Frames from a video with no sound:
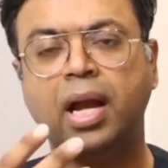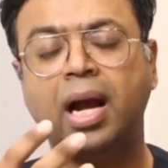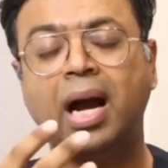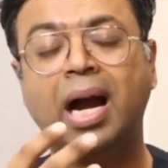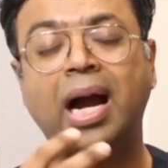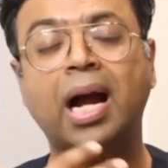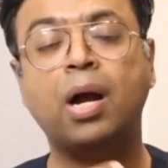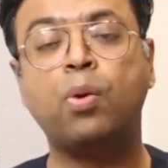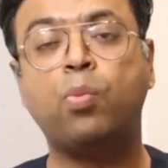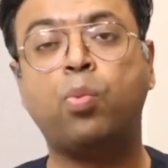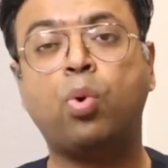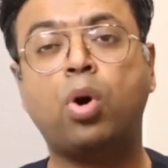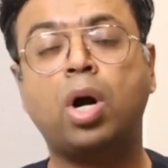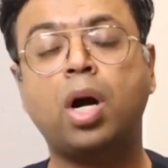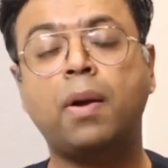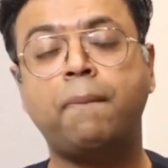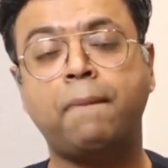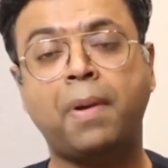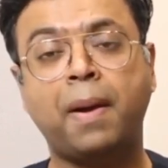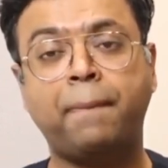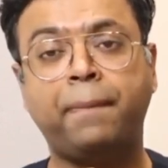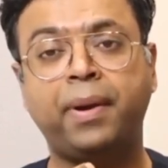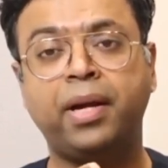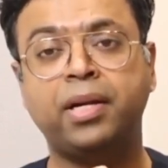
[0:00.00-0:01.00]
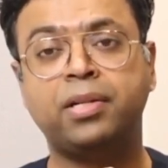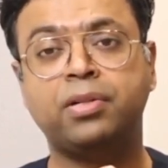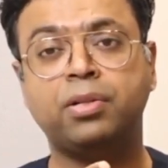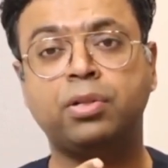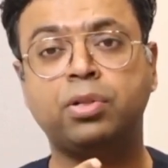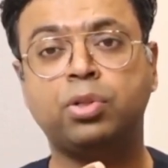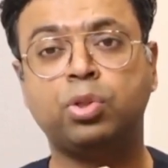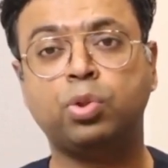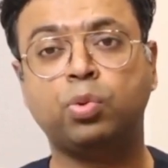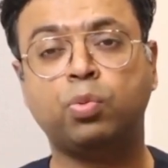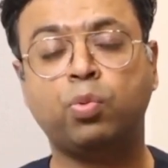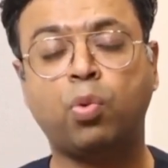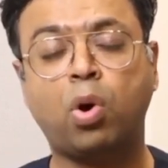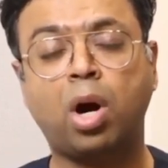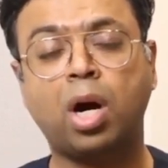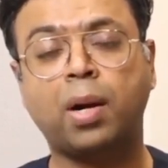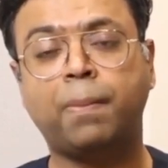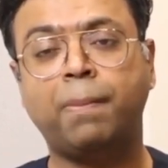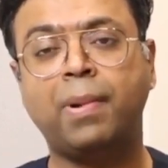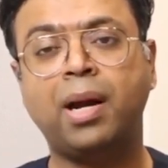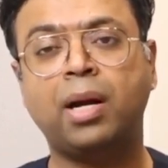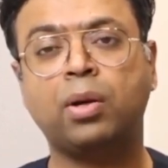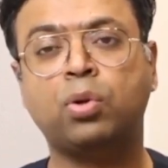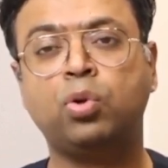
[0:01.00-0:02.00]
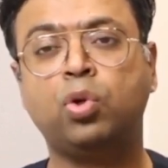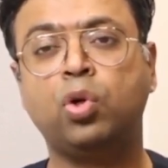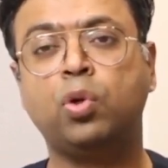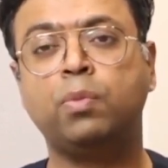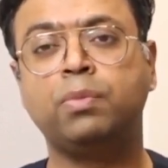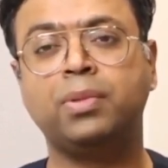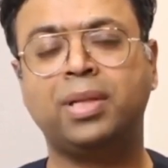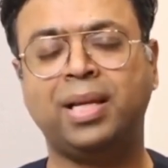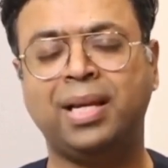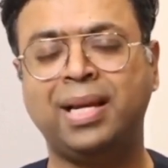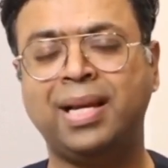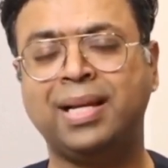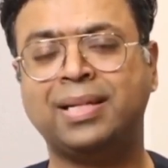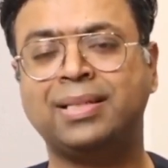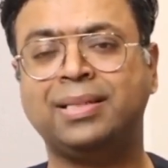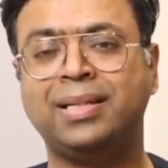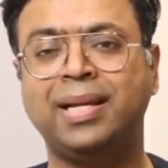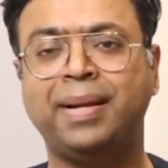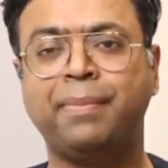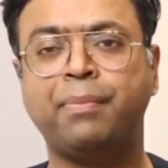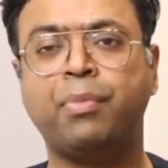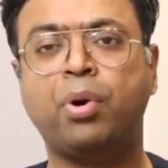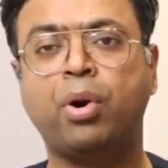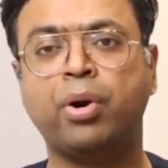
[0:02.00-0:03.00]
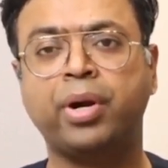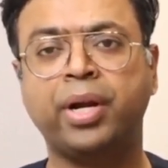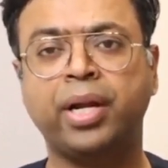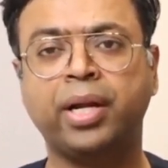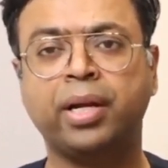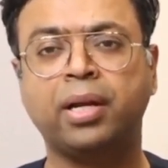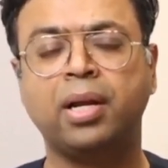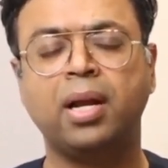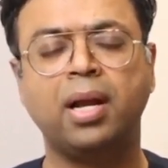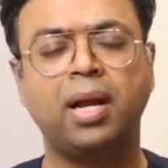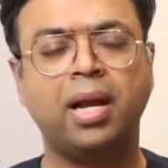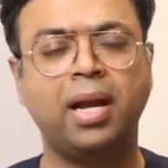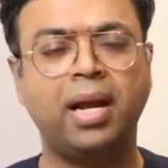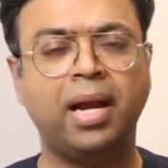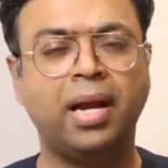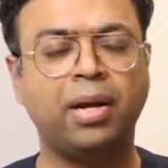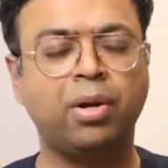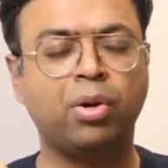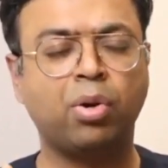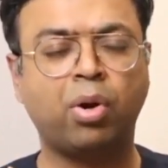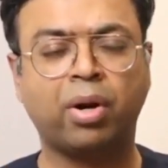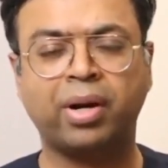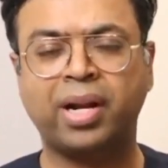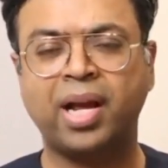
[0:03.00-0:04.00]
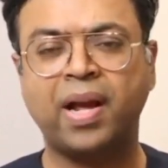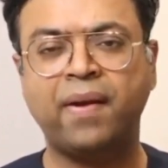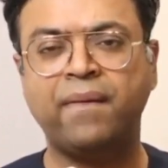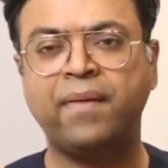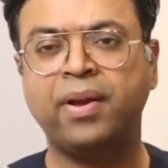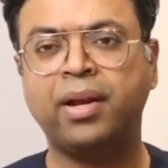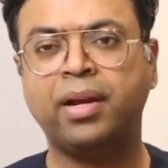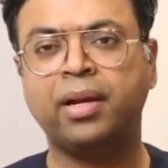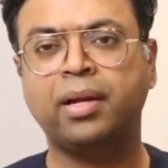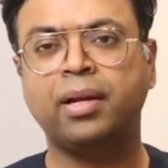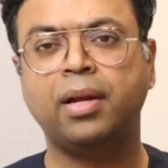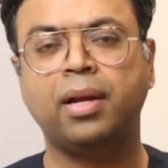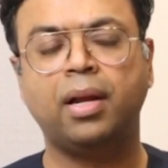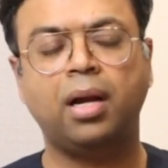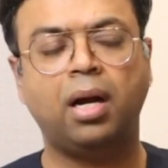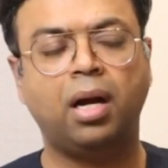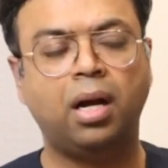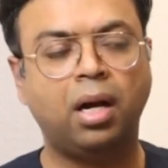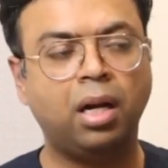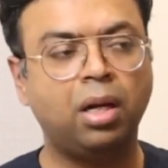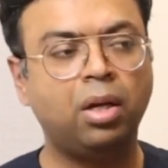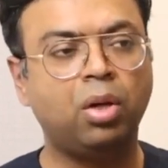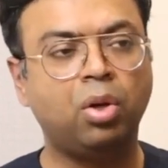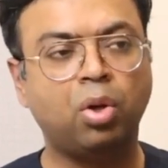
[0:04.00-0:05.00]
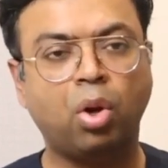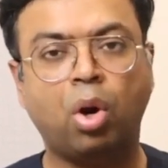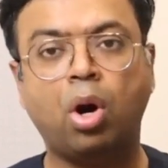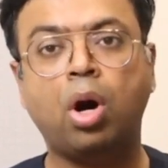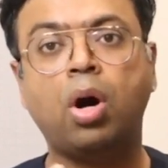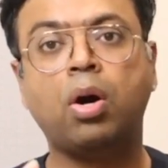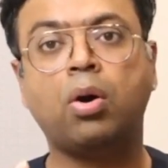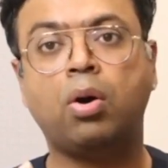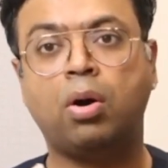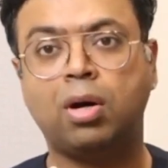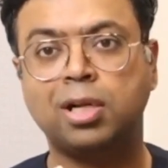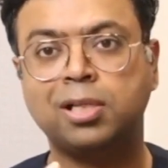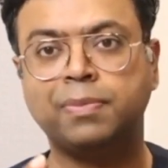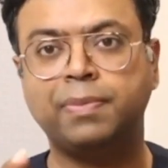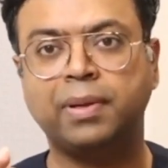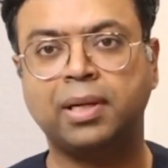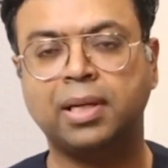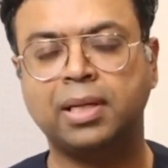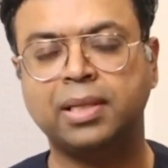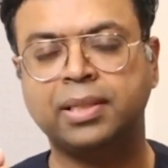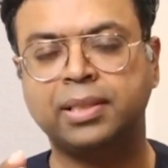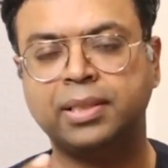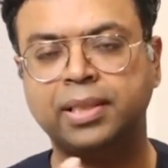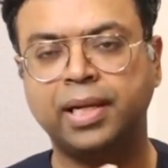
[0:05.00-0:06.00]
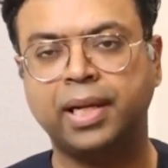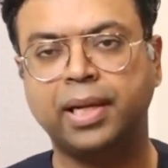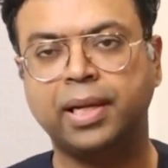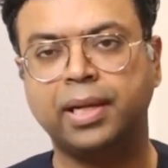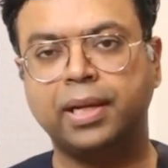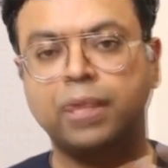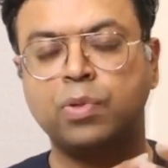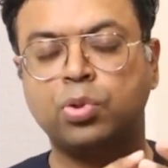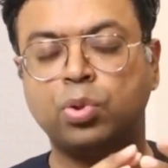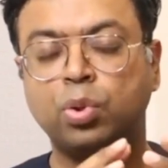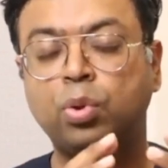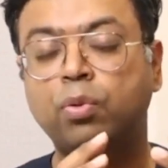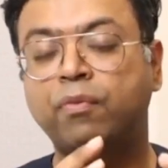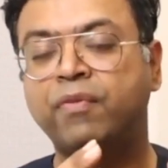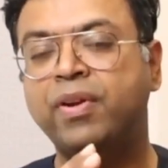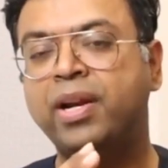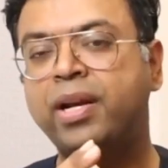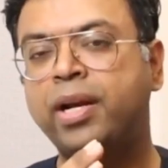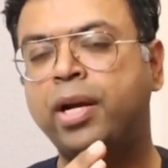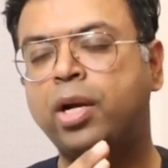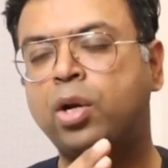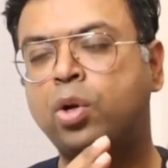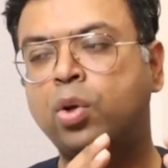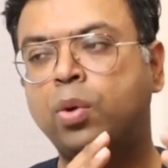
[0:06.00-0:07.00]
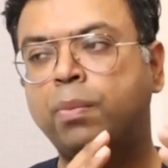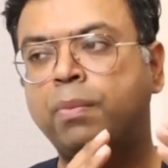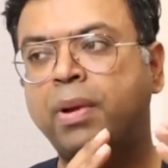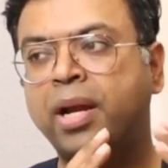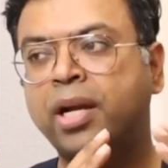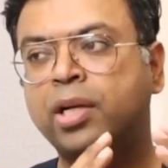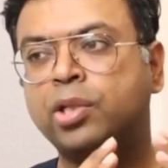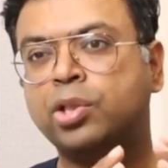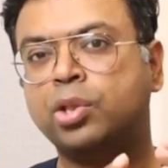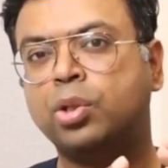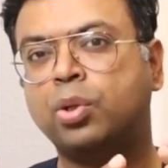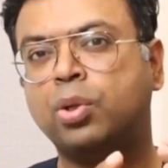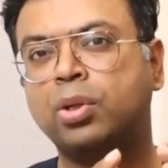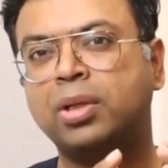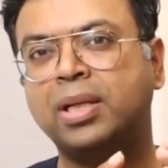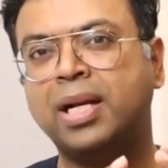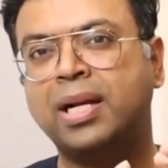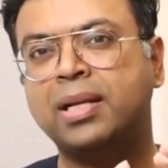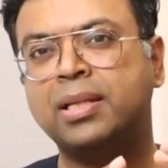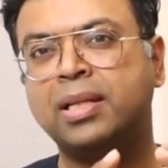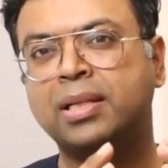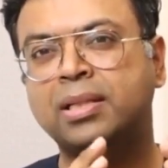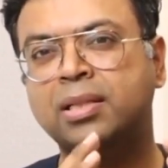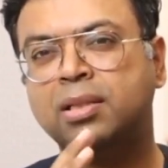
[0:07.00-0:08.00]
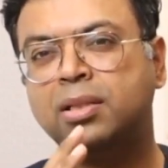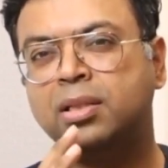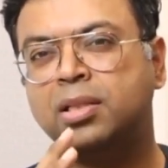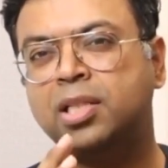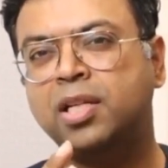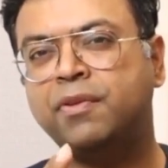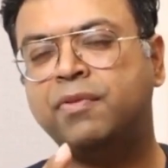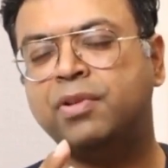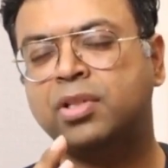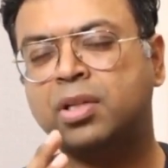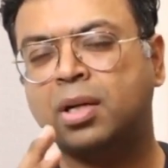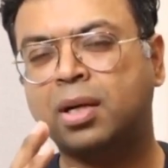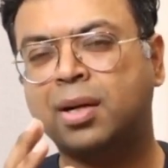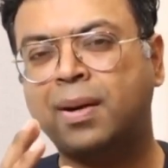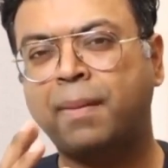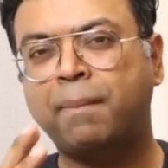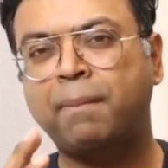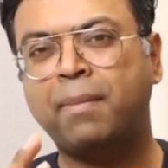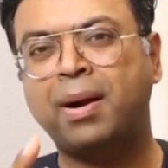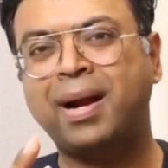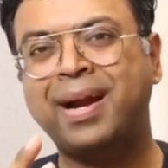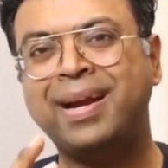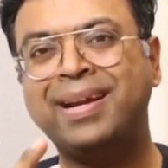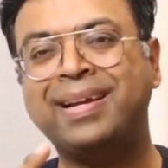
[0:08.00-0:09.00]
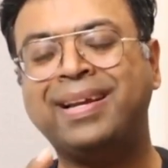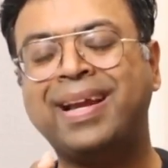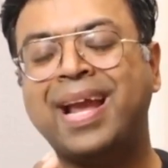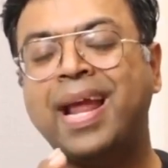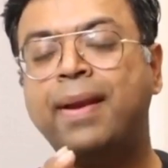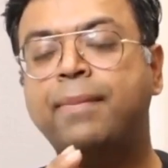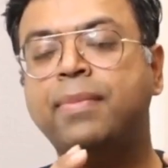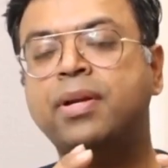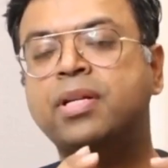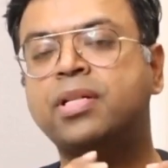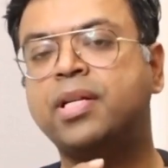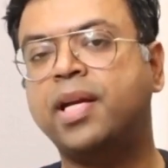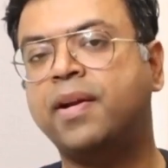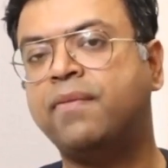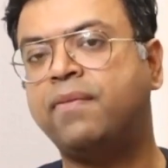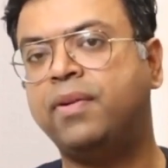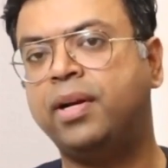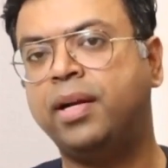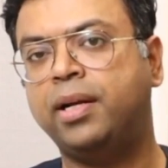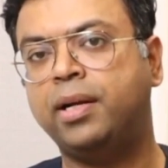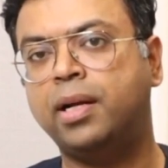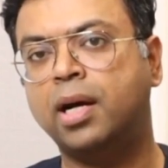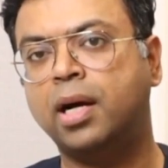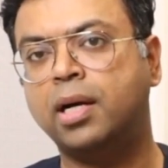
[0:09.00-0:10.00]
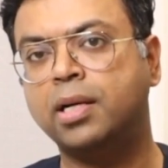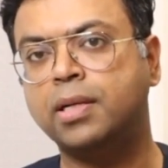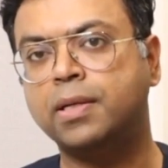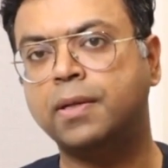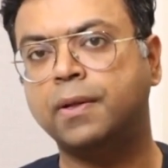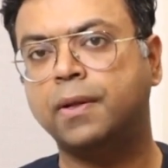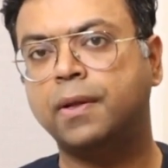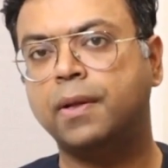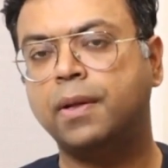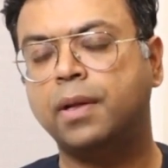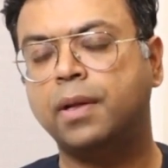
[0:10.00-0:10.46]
I want my patients to walk back home the next day morning and not having a long hospital stay. So we need to make sure that the surgeries which are combined can be safely done.